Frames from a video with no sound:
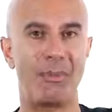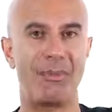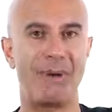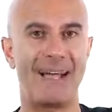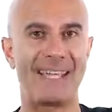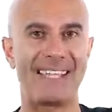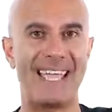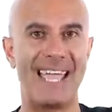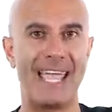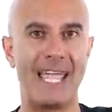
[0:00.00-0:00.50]
of
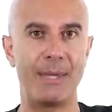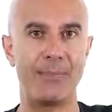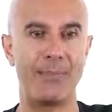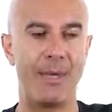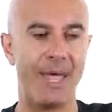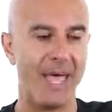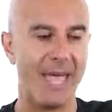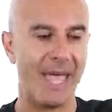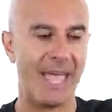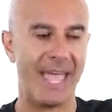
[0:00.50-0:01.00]
my game
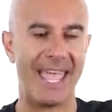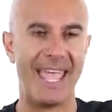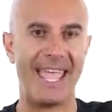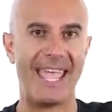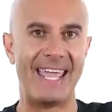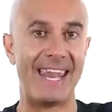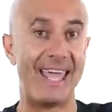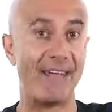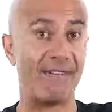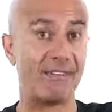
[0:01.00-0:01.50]

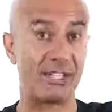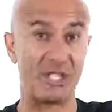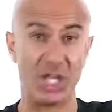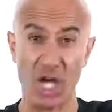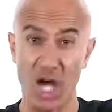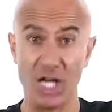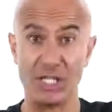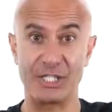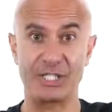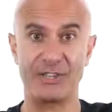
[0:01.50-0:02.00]
and having
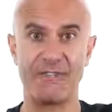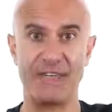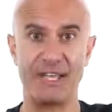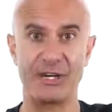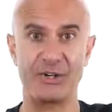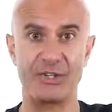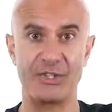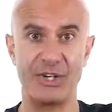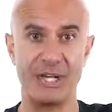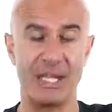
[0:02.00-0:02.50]
tons of
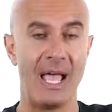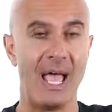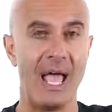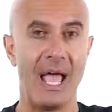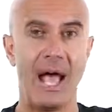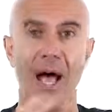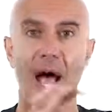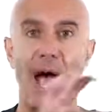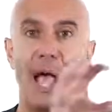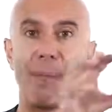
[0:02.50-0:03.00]
energy.
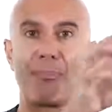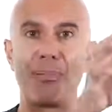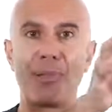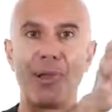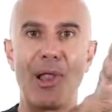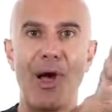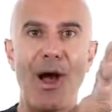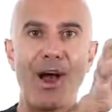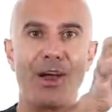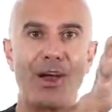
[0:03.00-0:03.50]
I
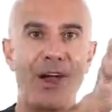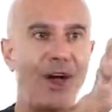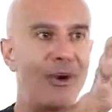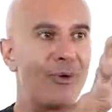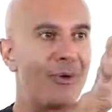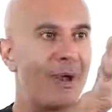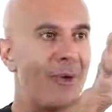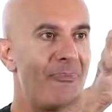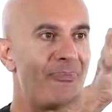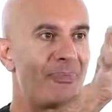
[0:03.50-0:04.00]
block
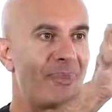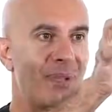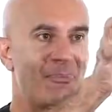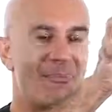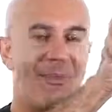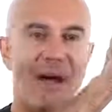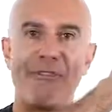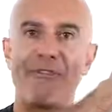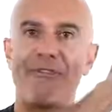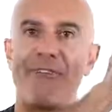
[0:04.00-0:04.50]
out
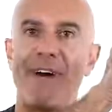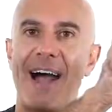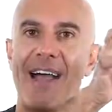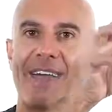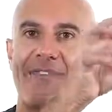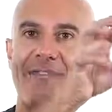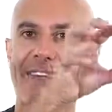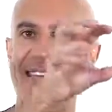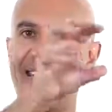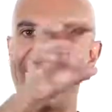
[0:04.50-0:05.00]
my
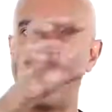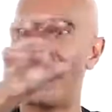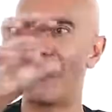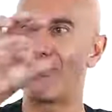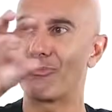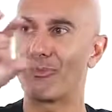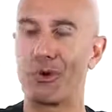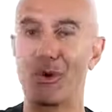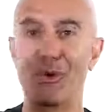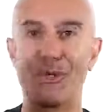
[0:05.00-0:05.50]
5
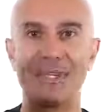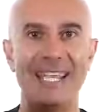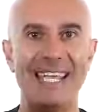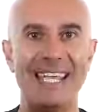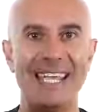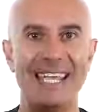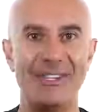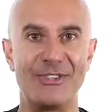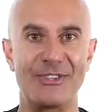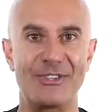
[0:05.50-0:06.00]
a.m.
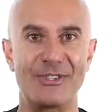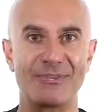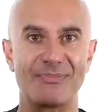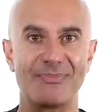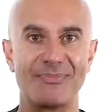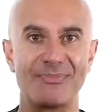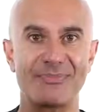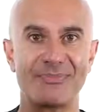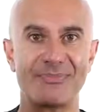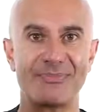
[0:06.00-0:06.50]
routines.
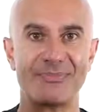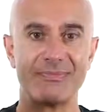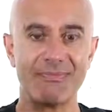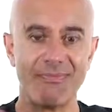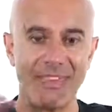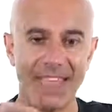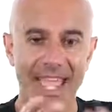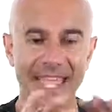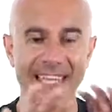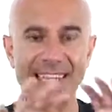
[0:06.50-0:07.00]

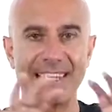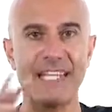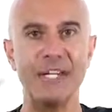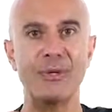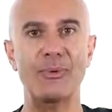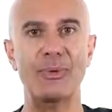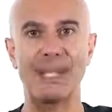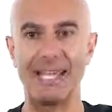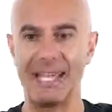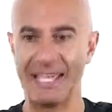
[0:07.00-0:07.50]
And
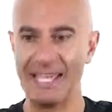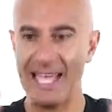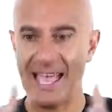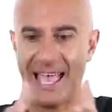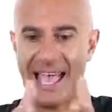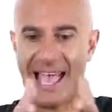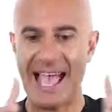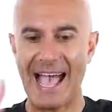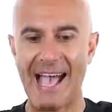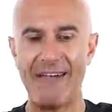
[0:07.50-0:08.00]
literally,
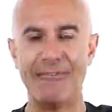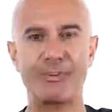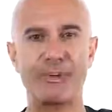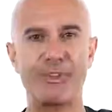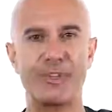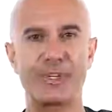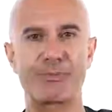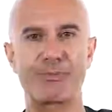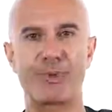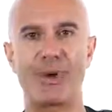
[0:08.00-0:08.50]
after
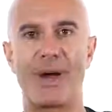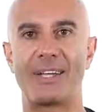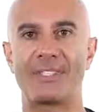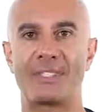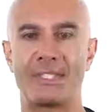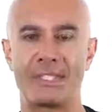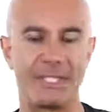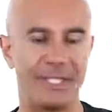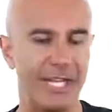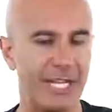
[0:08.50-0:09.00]
this
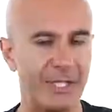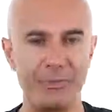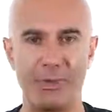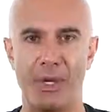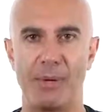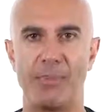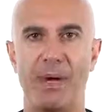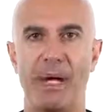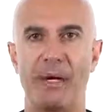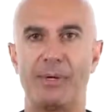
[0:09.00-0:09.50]
process, it takes me
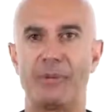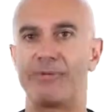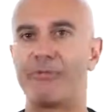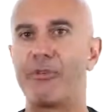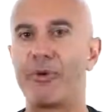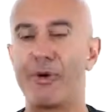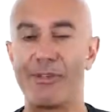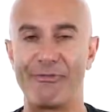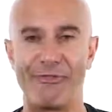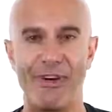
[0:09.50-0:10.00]
about
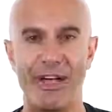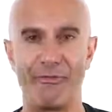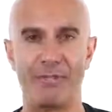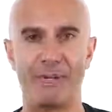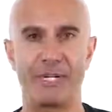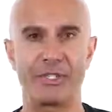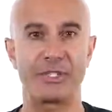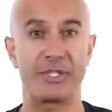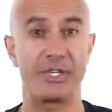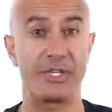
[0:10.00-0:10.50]
45
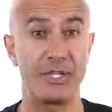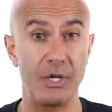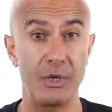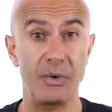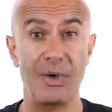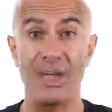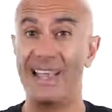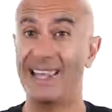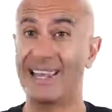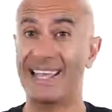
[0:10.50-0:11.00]
minutes to
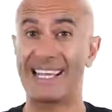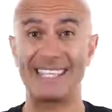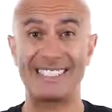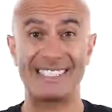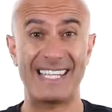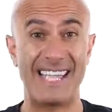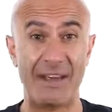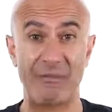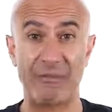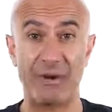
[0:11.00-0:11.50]
do, like I
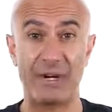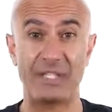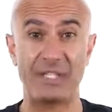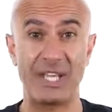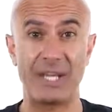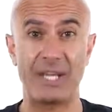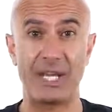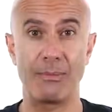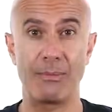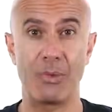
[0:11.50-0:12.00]
say every
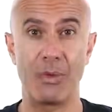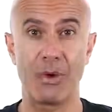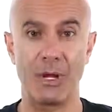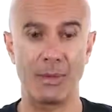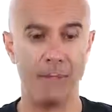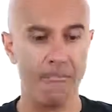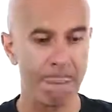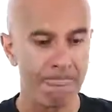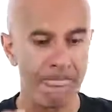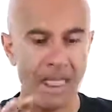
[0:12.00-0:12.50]
Sunday
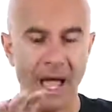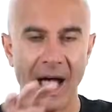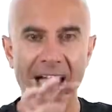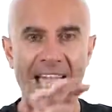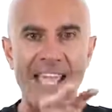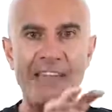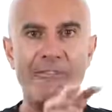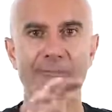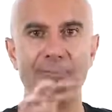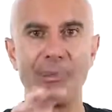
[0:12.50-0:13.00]
morning,
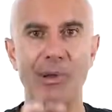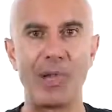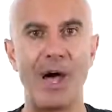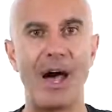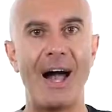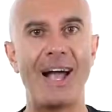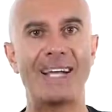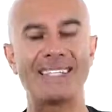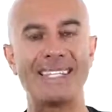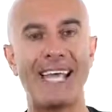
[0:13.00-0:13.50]
I have
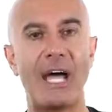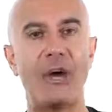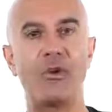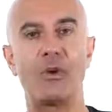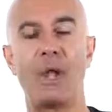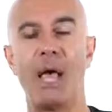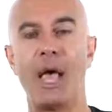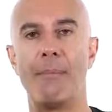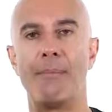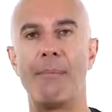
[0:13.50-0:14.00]
blocked
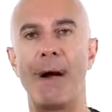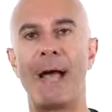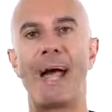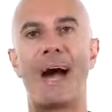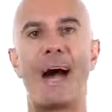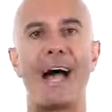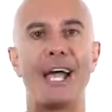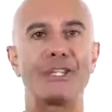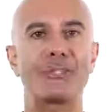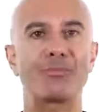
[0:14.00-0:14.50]
out my
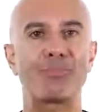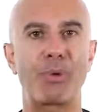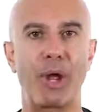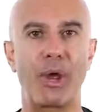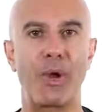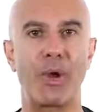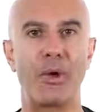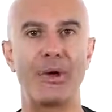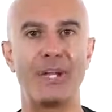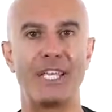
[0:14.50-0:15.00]
highest
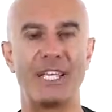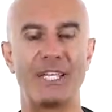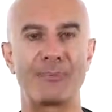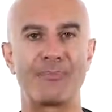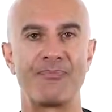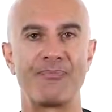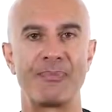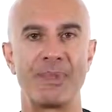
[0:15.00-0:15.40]
priorities.